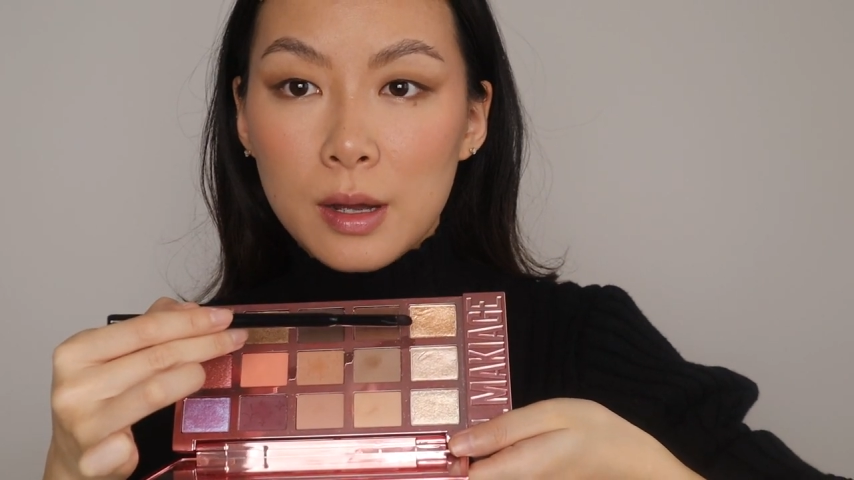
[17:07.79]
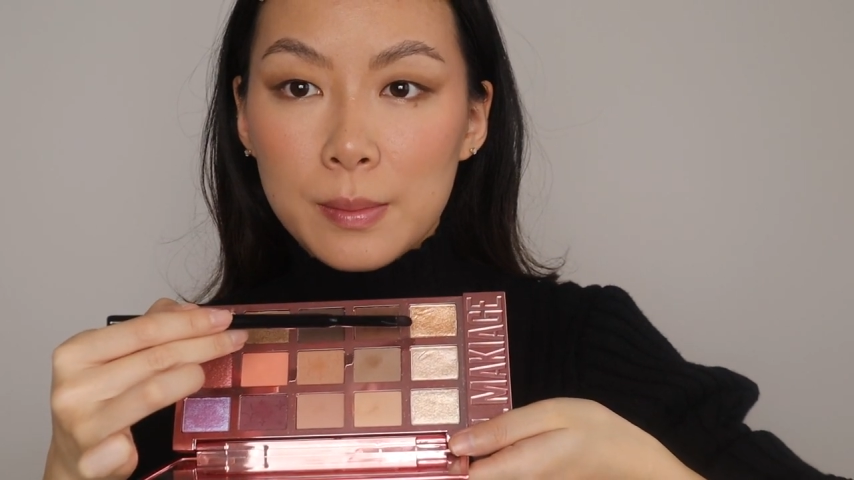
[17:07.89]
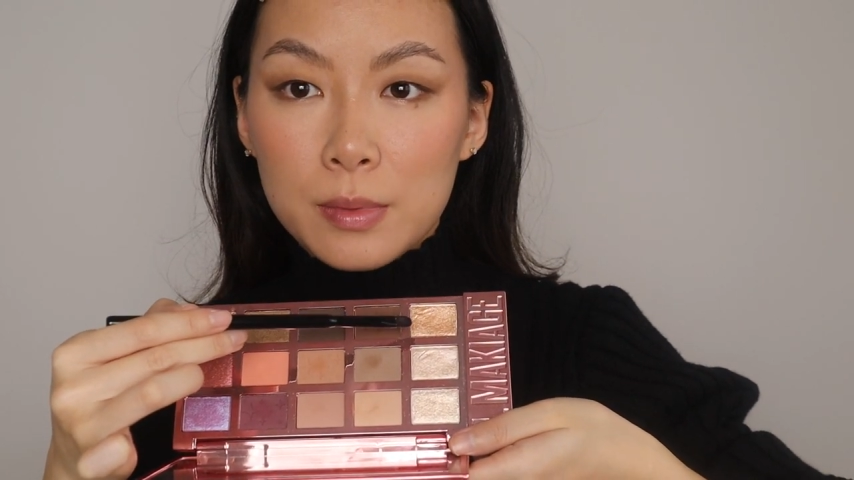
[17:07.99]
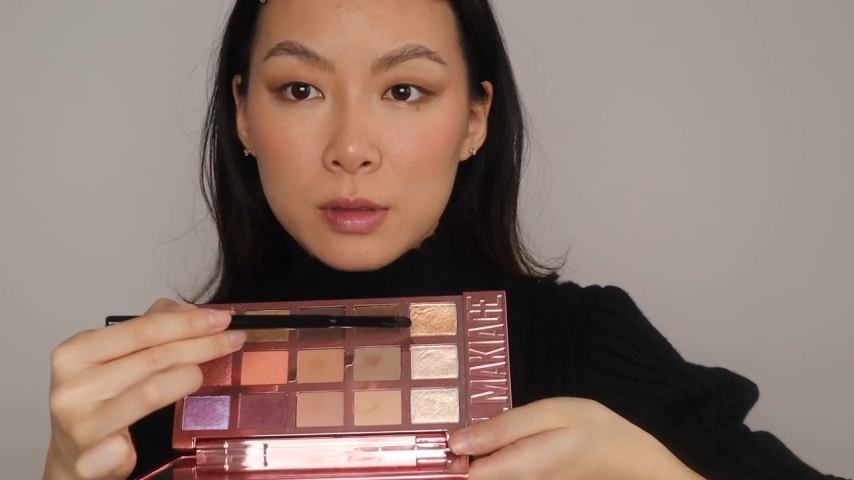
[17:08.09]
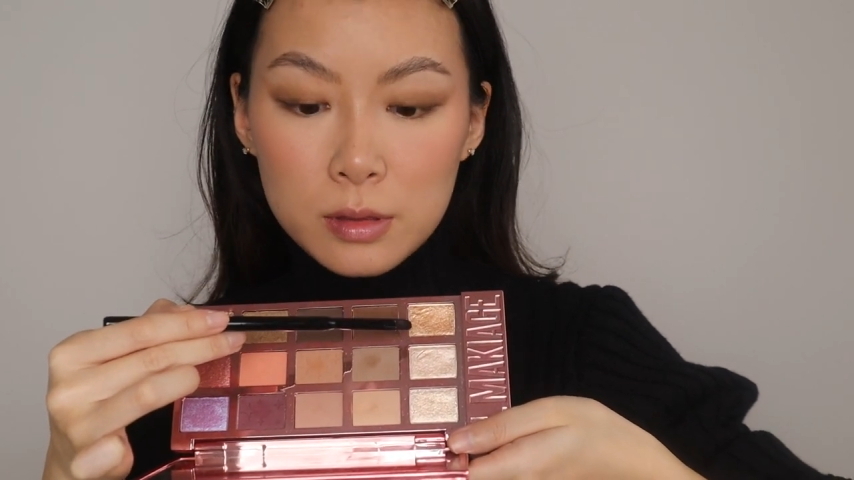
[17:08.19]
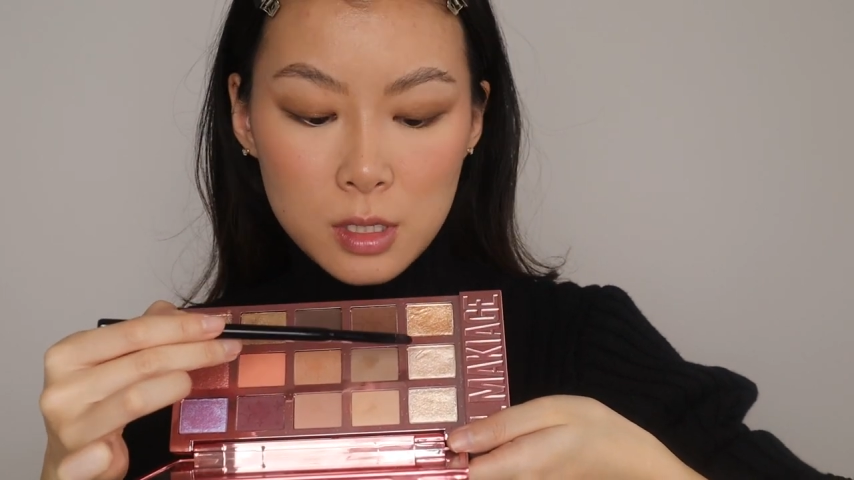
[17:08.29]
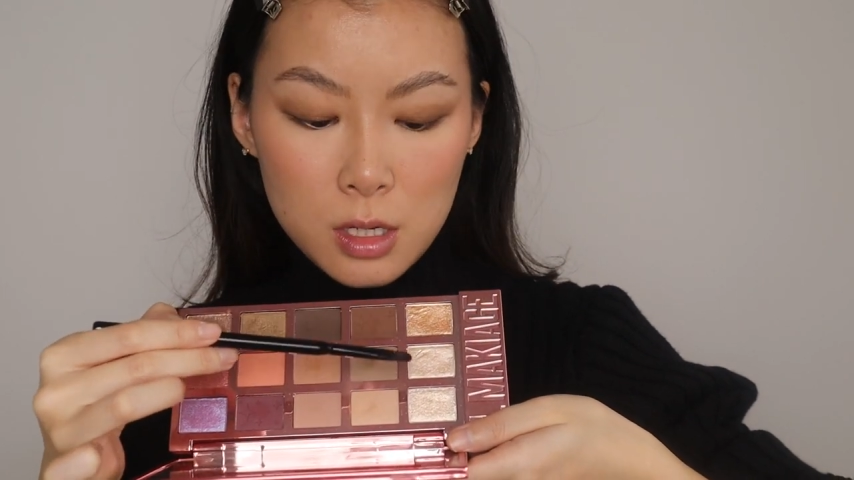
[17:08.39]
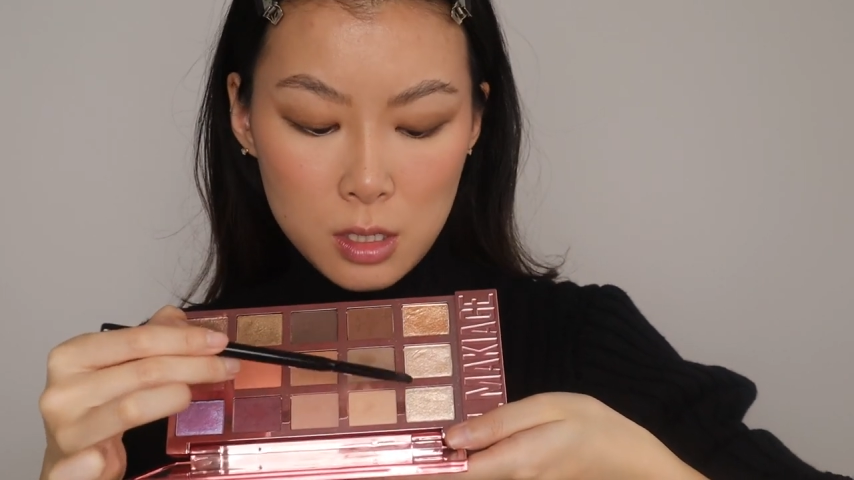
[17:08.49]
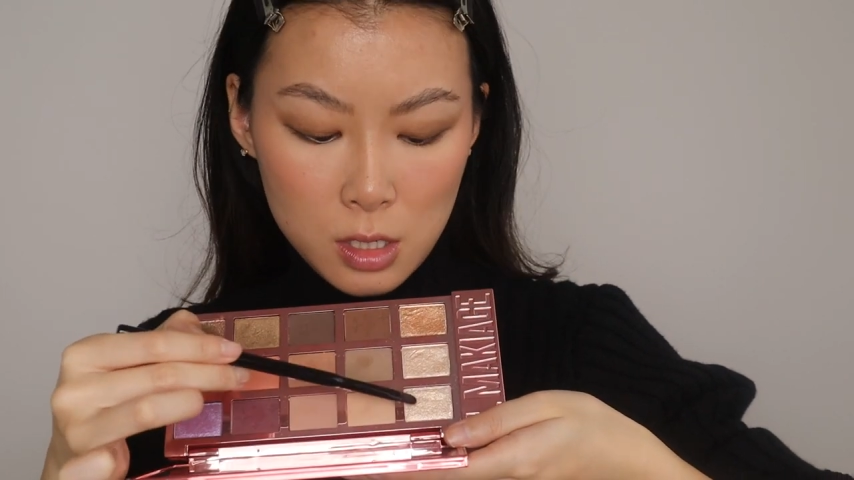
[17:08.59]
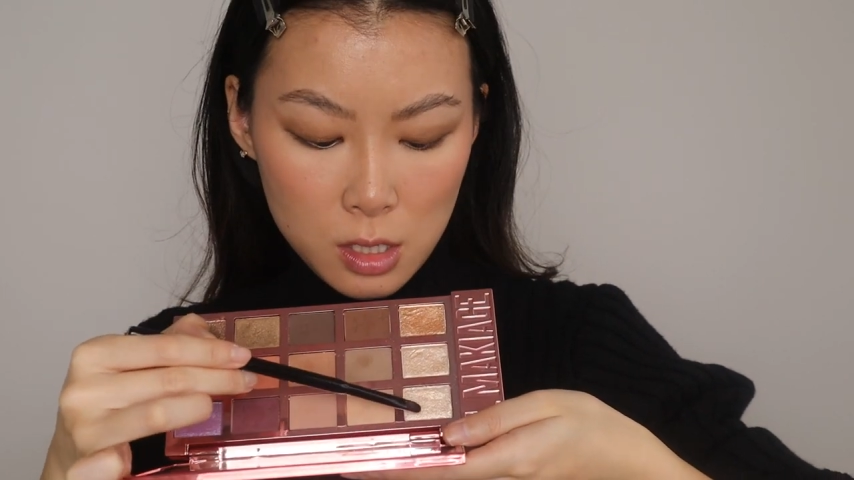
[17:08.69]
I'm
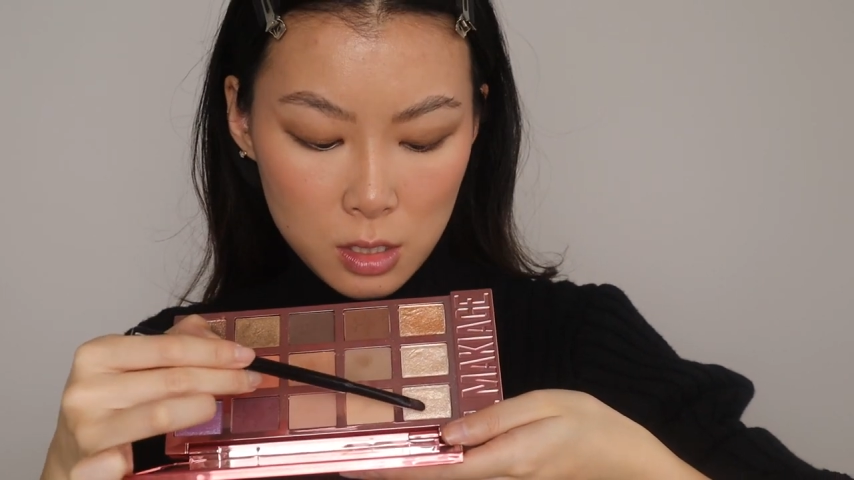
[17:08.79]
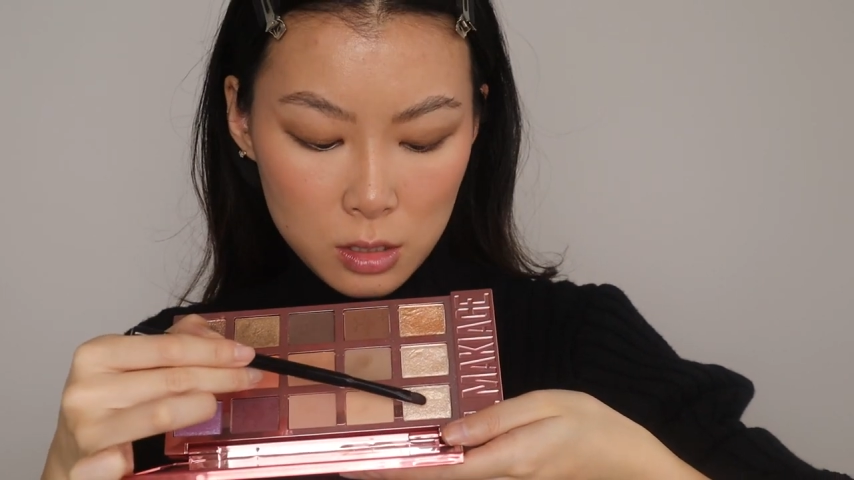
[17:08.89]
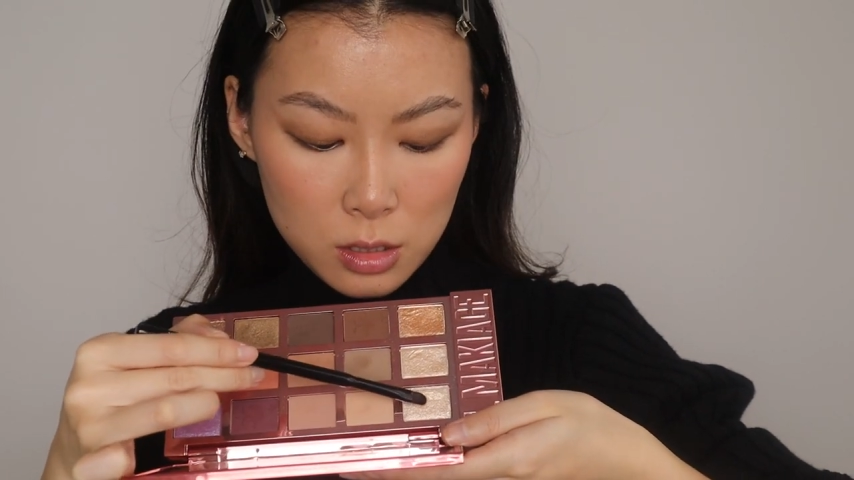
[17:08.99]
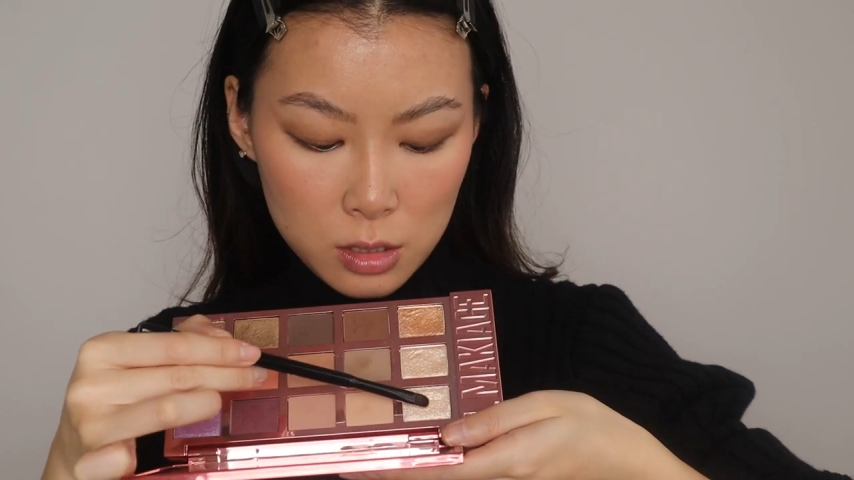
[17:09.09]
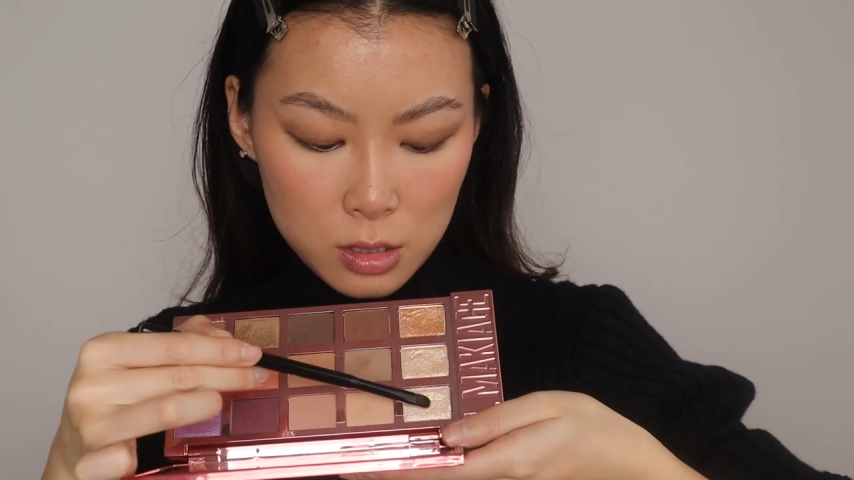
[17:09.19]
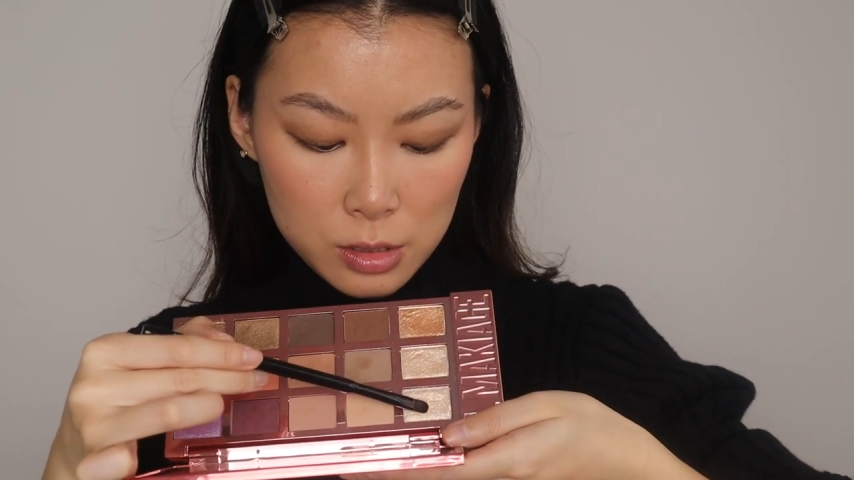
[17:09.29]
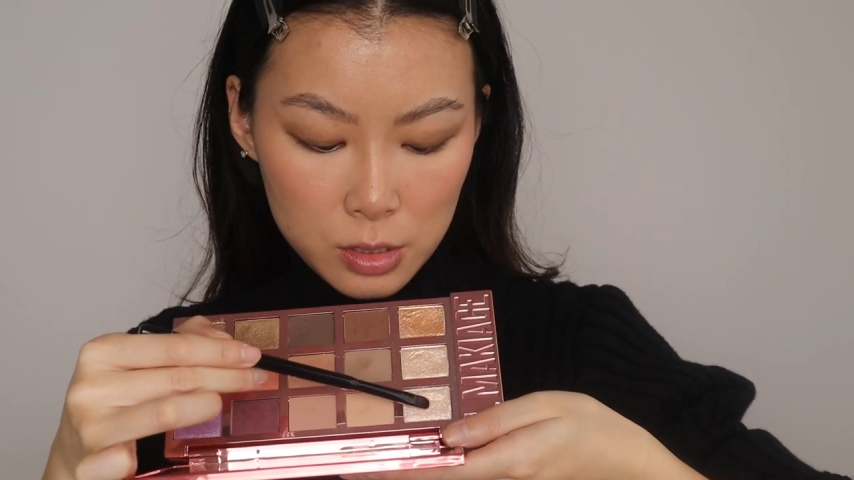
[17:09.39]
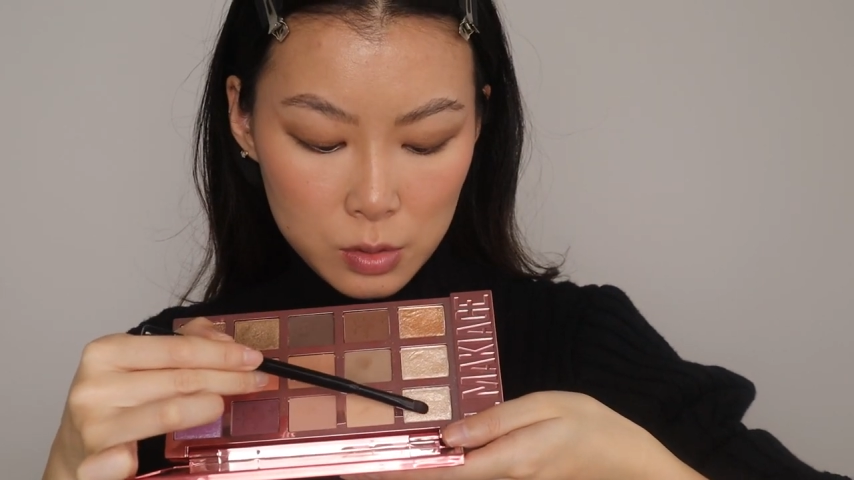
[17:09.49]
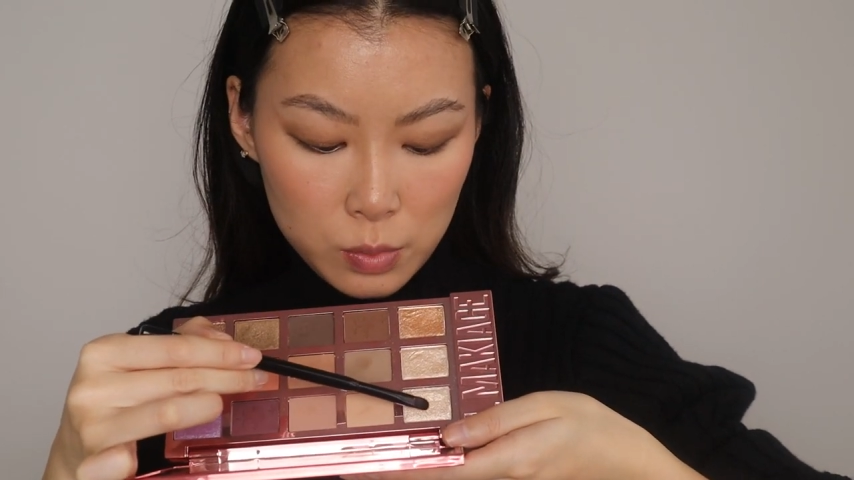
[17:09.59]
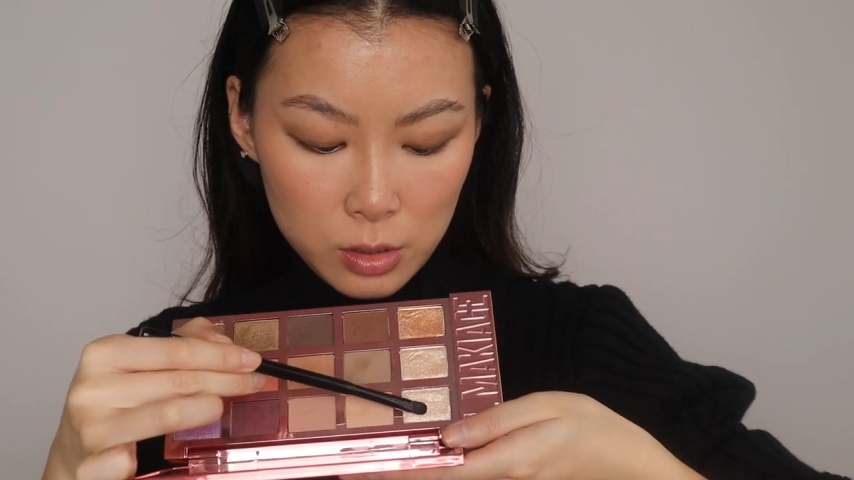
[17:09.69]
thinking
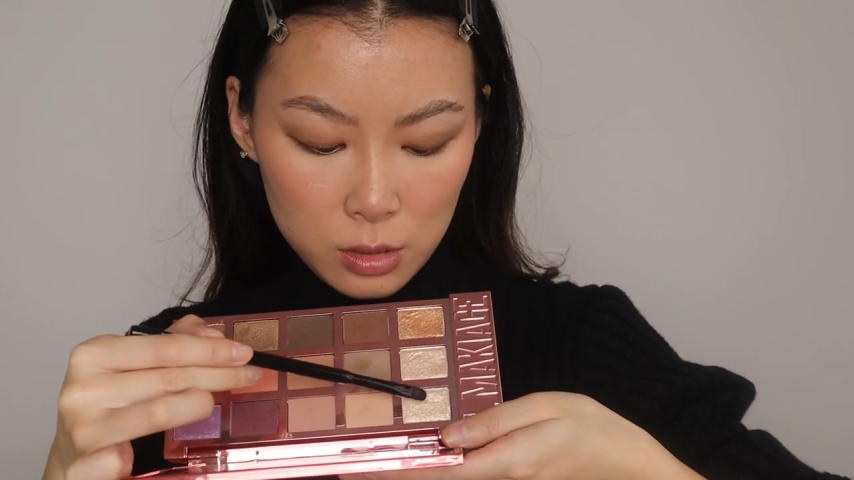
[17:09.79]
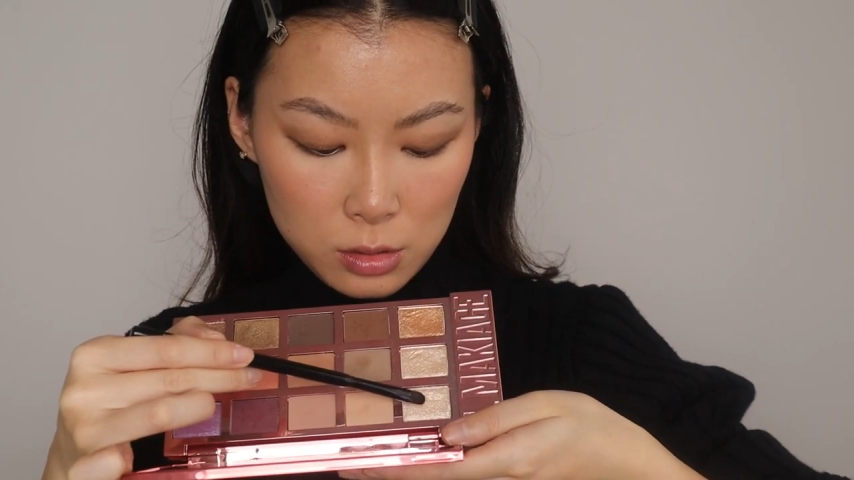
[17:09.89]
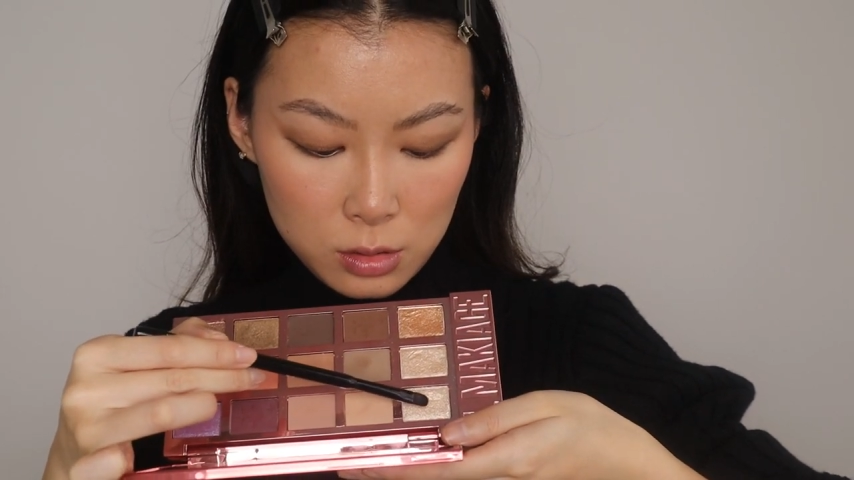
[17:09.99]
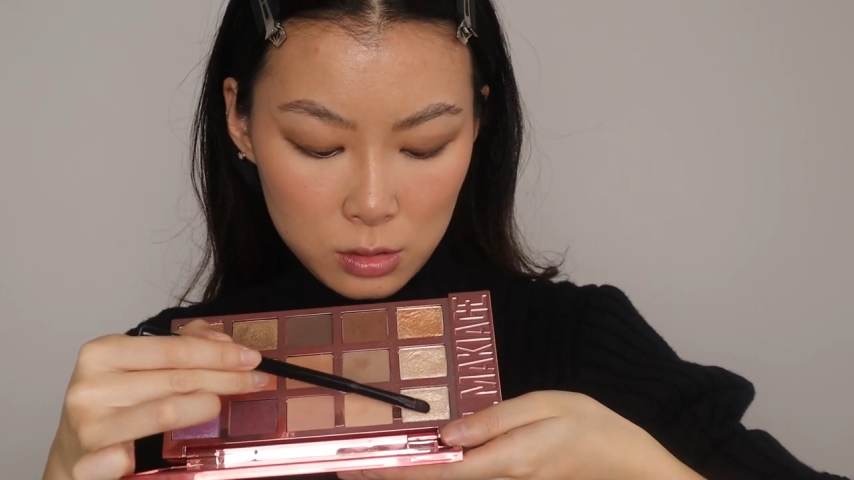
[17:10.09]
this one.